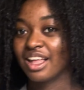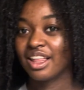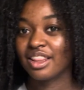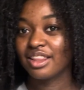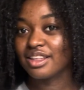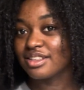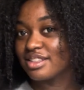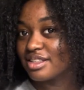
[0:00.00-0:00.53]

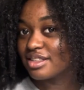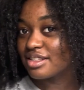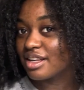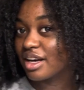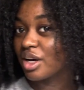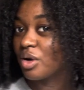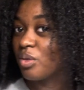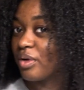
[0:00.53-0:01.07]
This is a
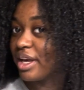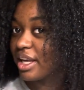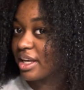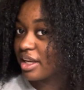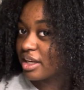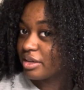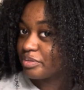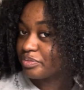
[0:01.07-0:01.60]

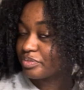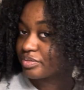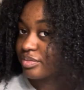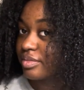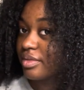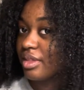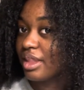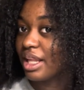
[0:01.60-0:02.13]
quick
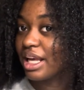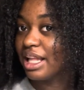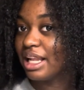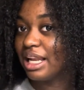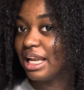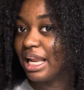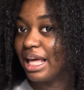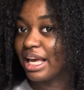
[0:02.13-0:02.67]

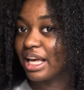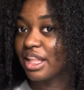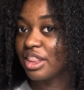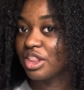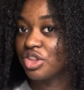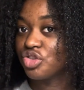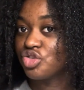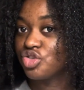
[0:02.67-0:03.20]
length
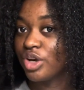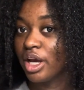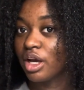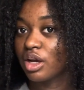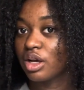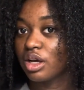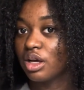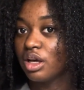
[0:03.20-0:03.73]

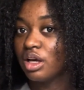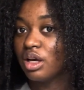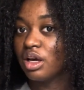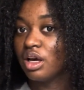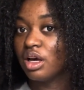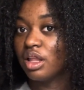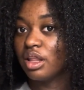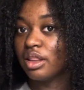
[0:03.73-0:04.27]
check.
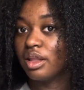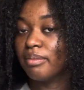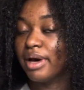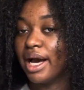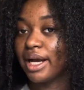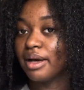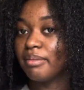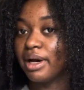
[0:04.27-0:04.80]
The
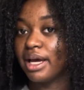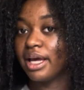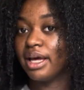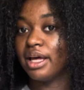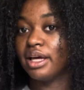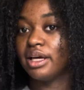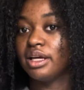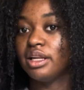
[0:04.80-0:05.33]
back of my
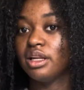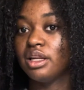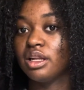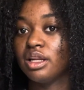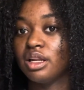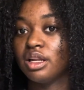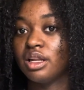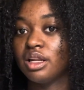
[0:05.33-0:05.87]
head
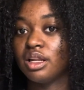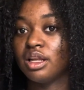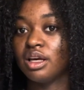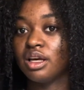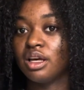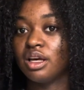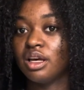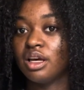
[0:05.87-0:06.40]

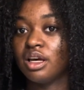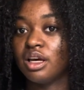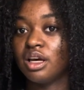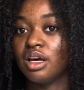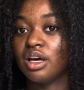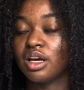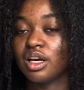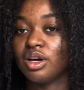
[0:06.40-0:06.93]

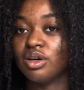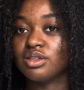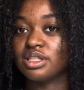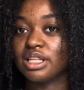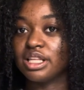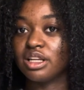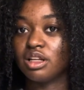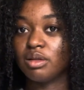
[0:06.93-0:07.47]
goes a
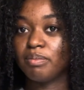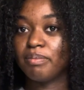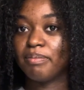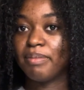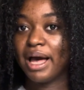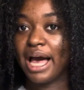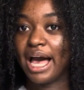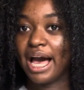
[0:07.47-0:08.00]
little
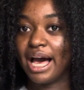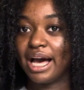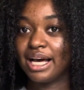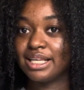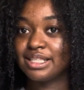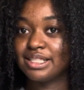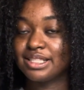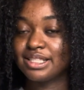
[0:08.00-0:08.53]

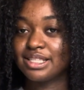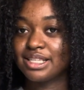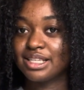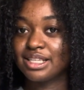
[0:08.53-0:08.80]
past